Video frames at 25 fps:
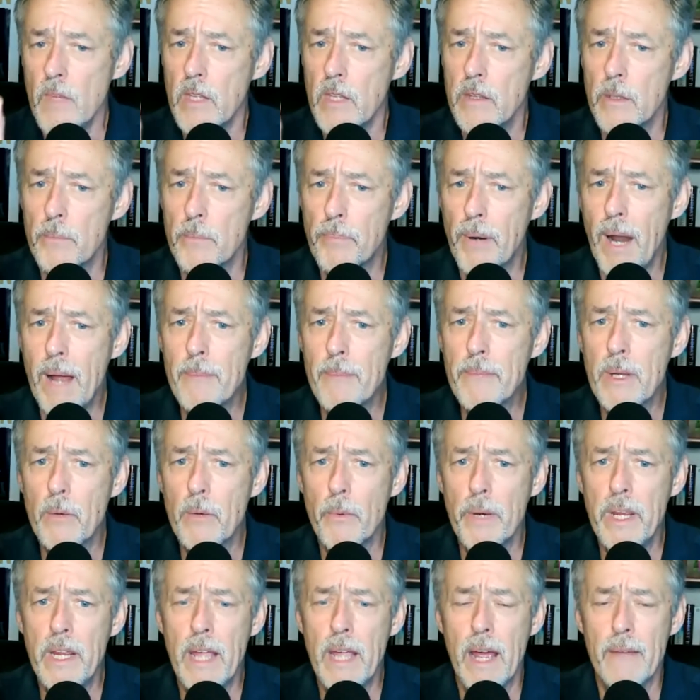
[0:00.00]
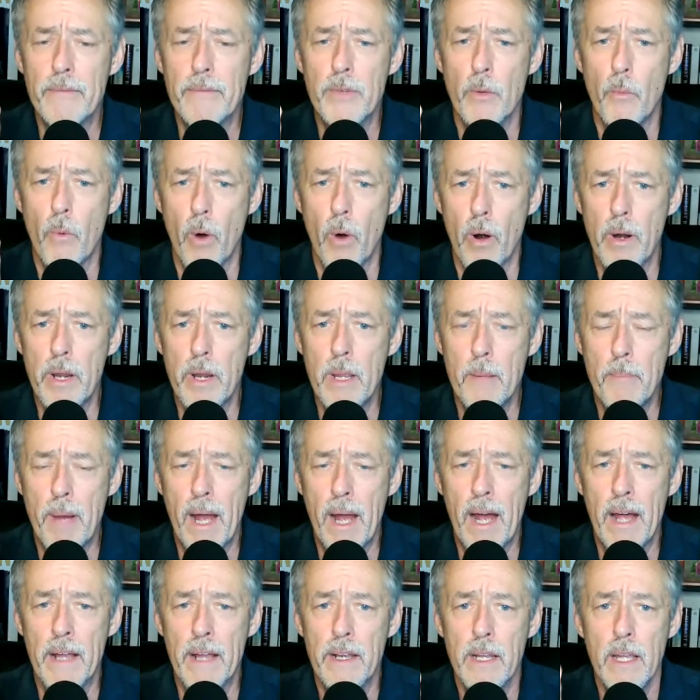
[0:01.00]
The problem that we have to worry
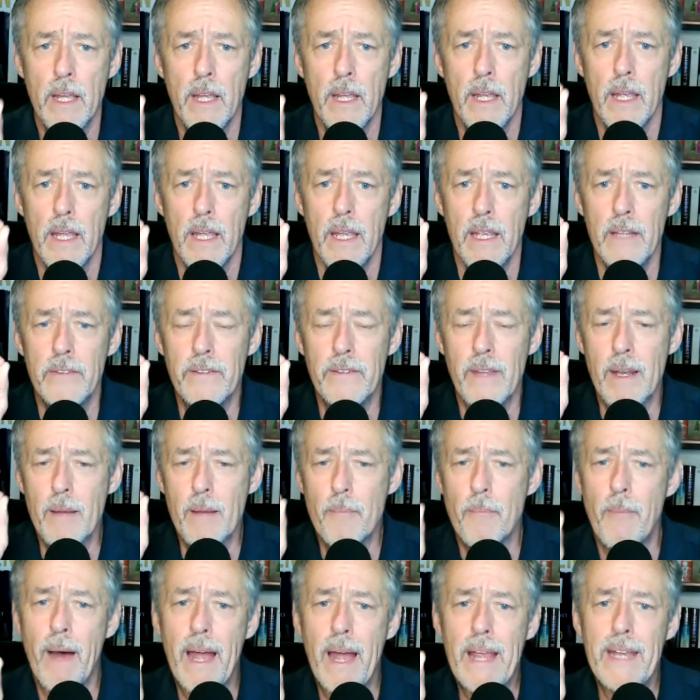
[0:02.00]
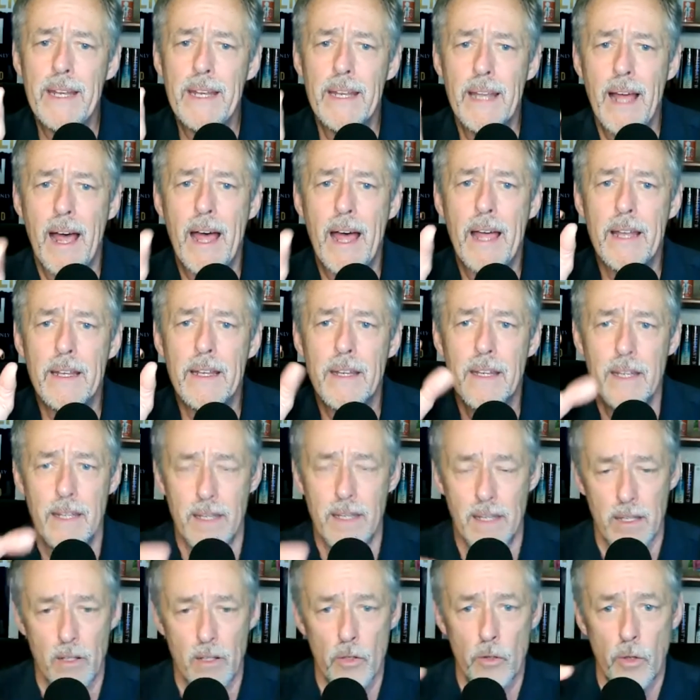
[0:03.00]
about is that it might not
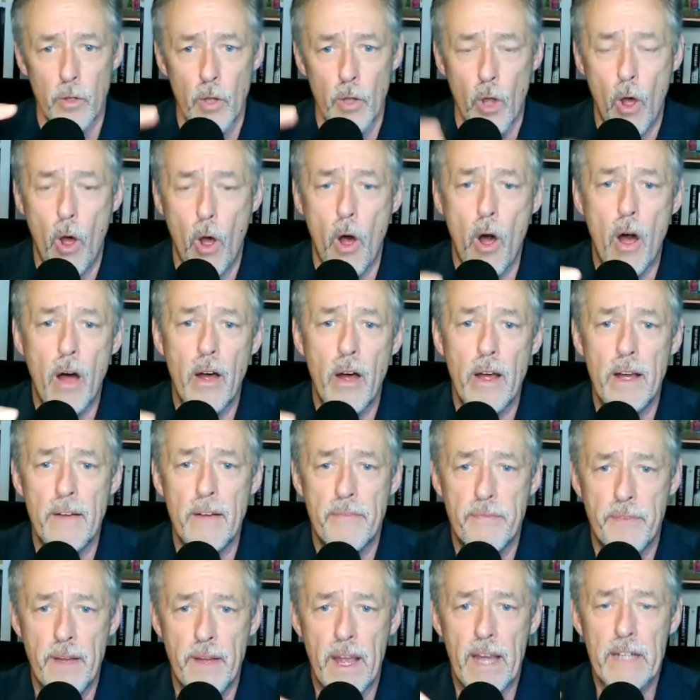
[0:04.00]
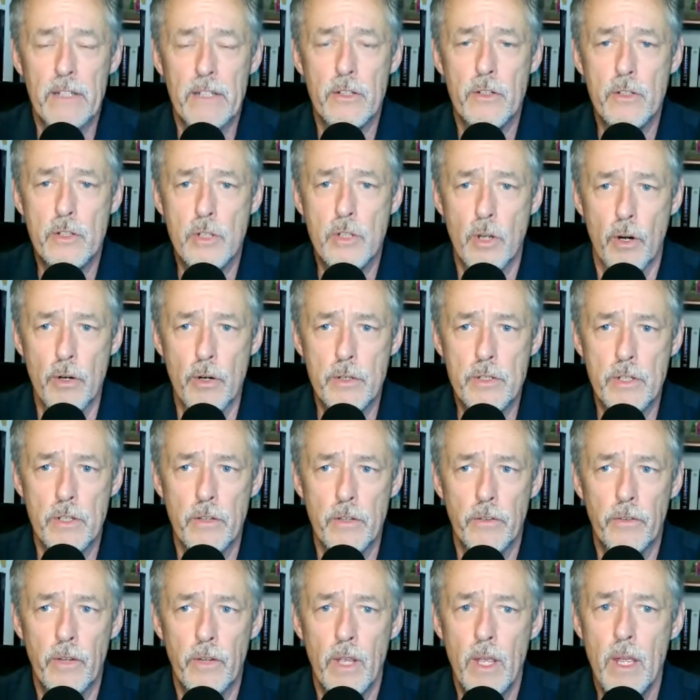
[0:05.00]
law affect
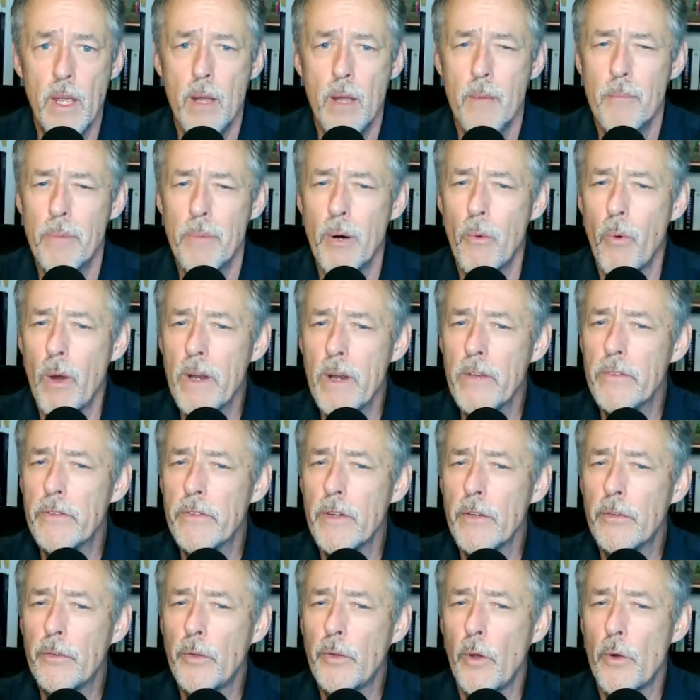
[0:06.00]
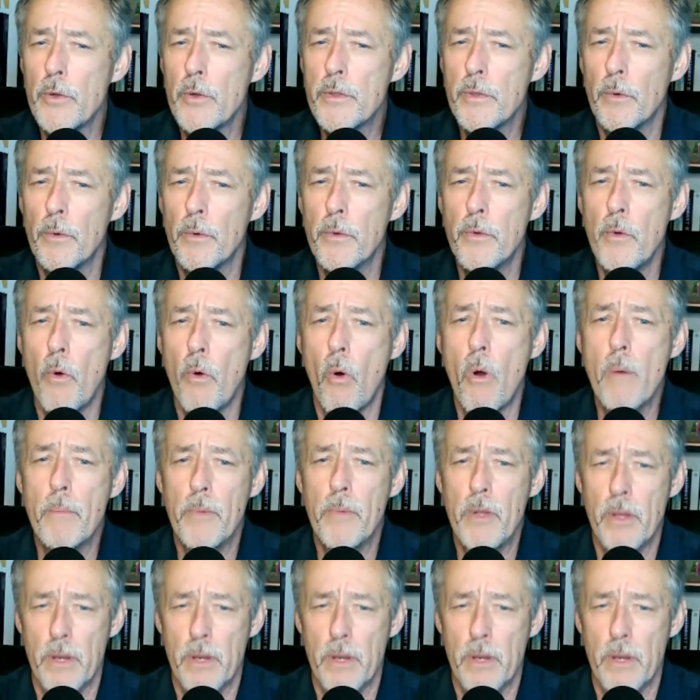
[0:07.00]
churches, but what is the social norm